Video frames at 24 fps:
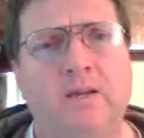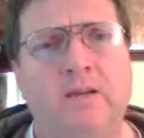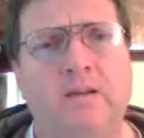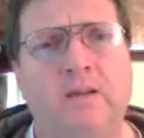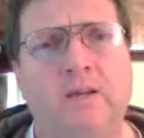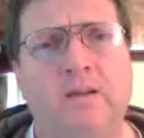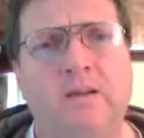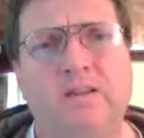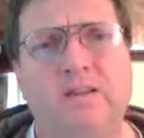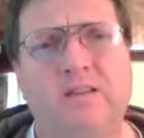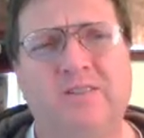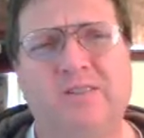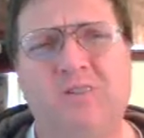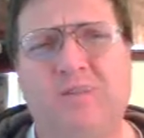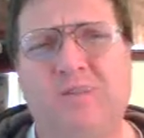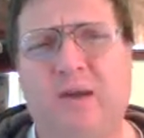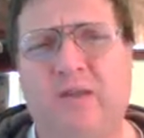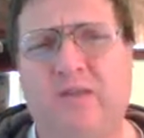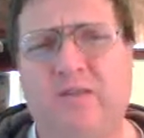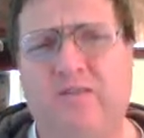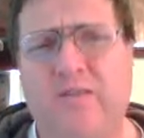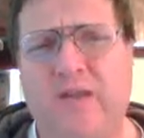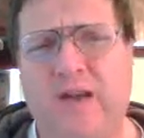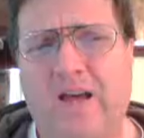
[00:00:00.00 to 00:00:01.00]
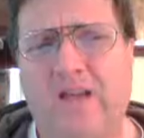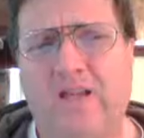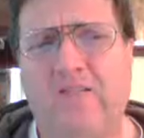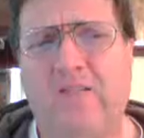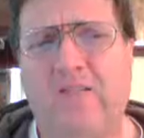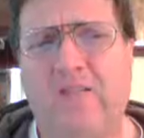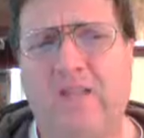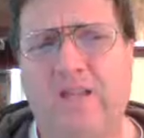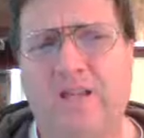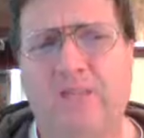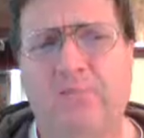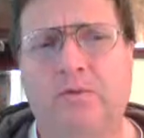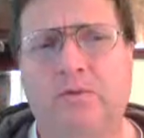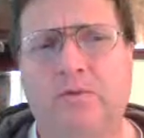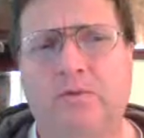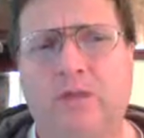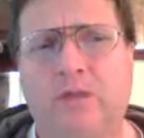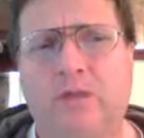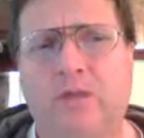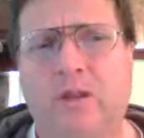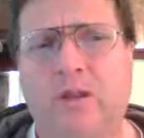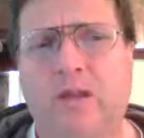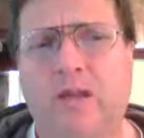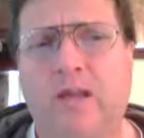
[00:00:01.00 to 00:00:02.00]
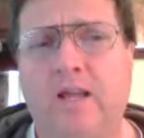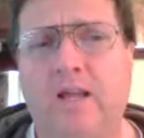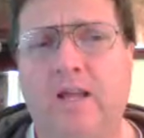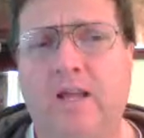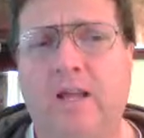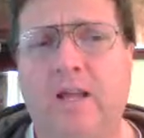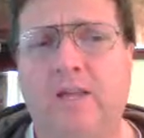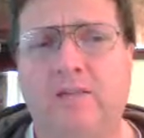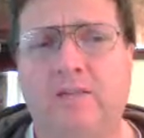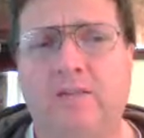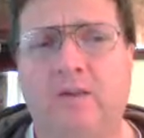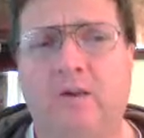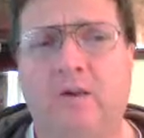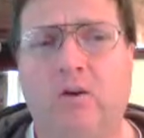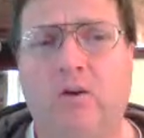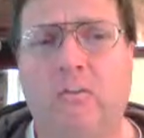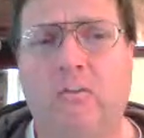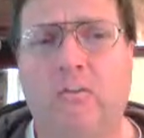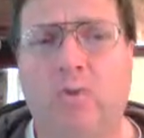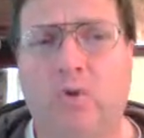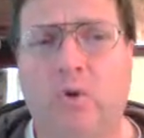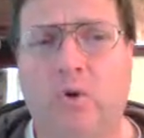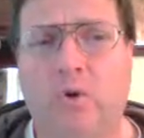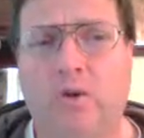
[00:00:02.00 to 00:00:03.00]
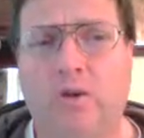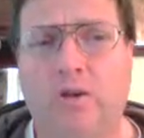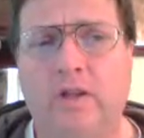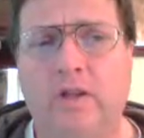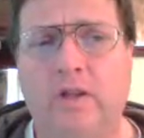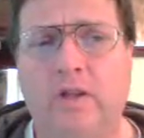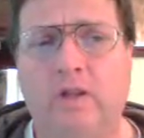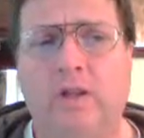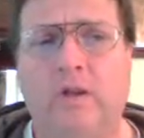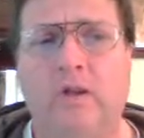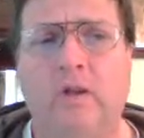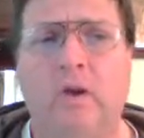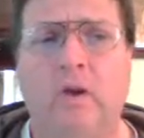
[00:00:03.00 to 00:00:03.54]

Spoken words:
But there's about 5 to 10% of the landlines now are ported